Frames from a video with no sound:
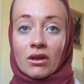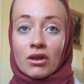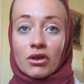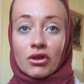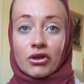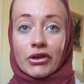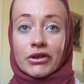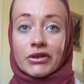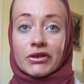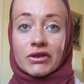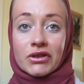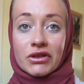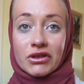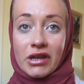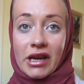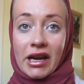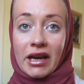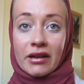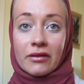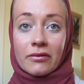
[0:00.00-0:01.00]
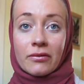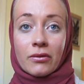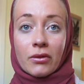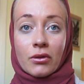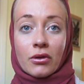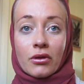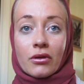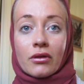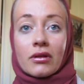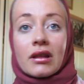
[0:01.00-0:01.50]
just share,
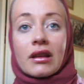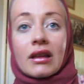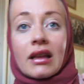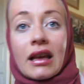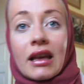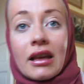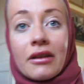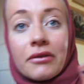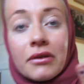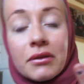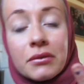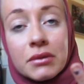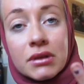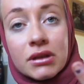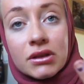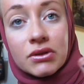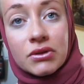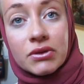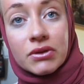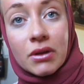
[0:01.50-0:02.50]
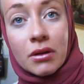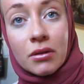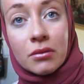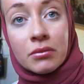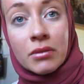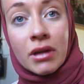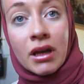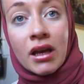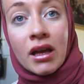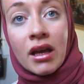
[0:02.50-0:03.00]
for like if you want to do
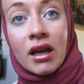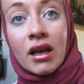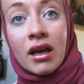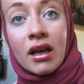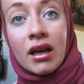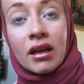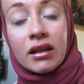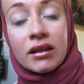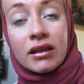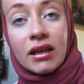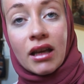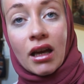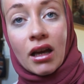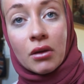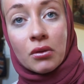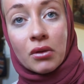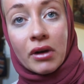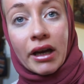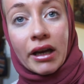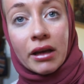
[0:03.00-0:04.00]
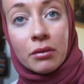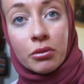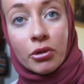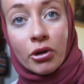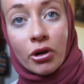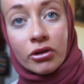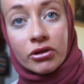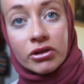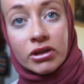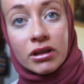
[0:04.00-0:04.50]
some DIY
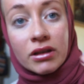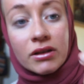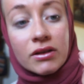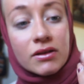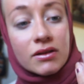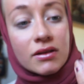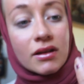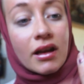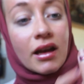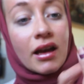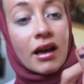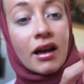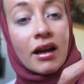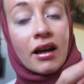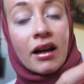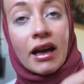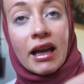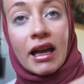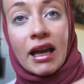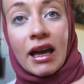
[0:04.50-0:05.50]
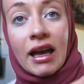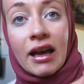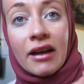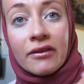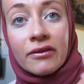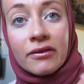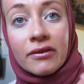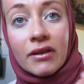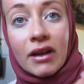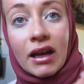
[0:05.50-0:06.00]
projects, I
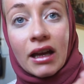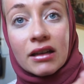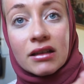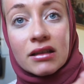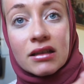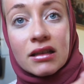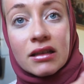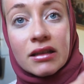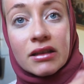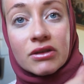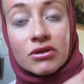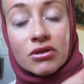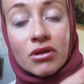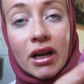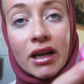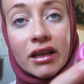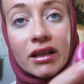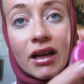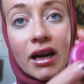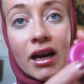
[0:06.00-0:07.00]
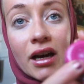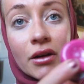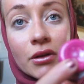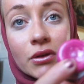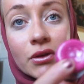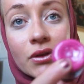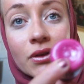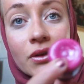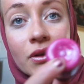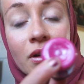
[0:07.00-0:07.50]
have actually tried
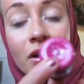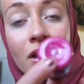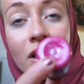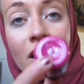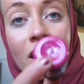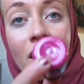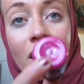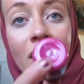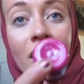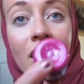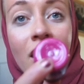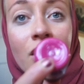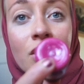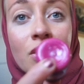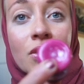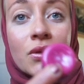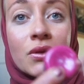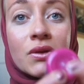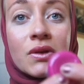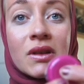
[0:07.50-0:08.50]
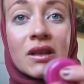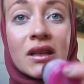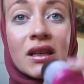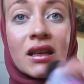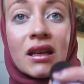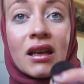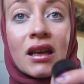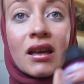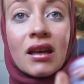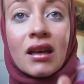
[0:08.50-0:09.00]
out using